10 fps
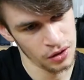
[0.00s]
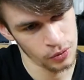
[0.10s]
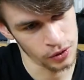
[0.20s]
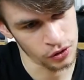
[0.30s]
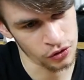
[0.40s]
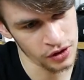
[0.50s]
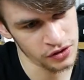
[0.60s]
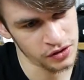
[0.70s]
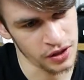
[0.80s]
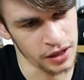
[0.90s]
We've got
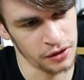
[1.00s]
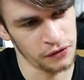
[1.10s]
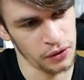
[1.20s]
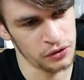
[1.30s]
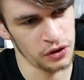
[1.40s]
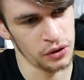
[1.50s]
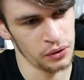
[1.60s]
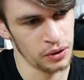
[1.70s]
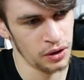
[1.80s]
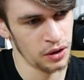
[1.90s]
Chris taking a photo
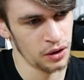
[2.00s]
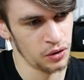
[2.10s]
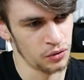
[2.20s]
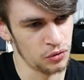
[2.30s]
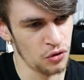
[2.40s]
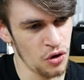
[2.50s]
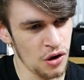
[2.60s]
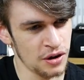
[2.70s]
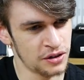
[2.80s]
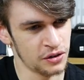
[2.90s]

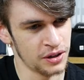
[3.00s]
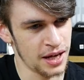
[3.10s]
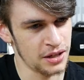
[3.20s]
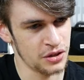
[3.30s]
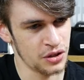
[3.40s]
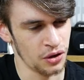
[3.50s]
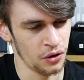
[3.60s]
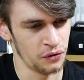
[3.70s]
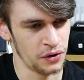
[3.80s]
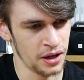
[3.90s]
right on the edge
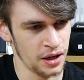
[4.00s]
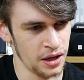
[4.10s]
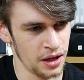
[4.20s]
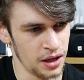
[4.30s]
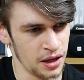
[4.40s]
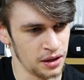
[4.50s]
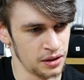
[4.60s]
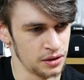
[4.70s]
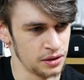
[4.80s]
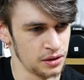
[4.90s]
of the
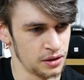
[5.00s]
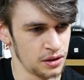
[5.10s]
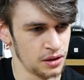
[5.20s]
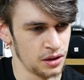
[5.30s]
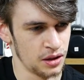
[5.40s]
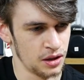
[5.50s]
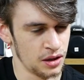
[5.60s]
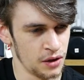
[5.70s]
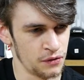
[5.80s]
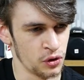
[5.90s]

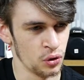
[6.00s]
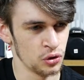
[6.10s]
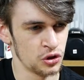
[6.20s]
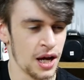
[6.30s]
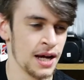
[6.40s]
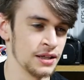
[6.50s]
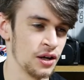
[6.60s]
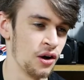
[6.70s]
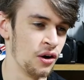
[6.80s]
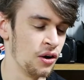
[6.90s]
gorge, and
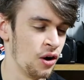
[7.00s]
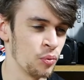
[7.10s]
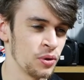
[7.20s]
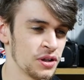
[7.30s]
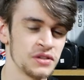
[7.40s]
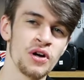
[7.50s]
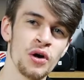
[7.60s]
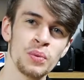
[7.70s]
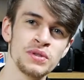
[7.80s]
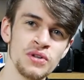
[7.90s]
I'll be honest,
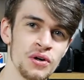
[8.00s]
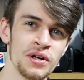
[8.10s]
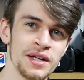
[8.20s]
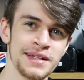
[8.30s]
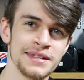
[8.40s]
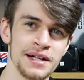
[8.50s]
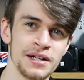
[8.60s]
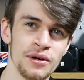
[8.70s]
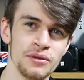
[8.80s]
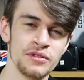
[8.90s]
I was not going to get that
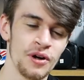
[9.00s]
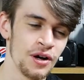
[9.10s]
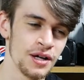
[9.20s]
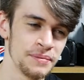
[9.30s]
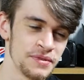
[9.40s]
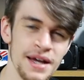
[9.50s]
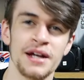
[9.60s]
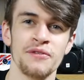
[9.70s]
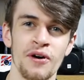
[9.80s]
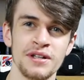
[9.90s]
close. I am scared
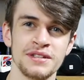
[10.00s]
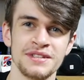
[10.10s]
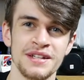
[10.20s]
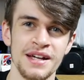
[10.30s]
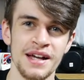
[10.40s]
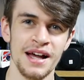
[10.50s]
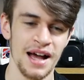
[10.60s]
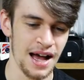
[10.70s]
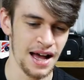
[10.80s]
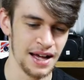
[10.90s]
of heights
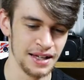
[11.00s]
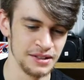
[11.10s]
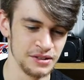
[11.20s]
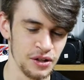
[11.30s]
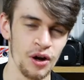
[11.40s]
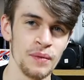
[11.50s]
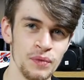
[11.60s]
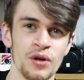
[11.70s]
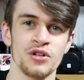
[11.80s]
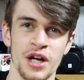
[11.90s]
and I am
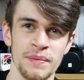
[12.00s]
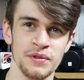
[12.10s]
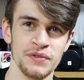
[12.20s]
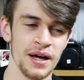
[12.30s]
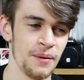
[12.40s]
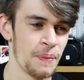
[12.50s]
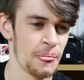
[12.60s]
not ashamed of that.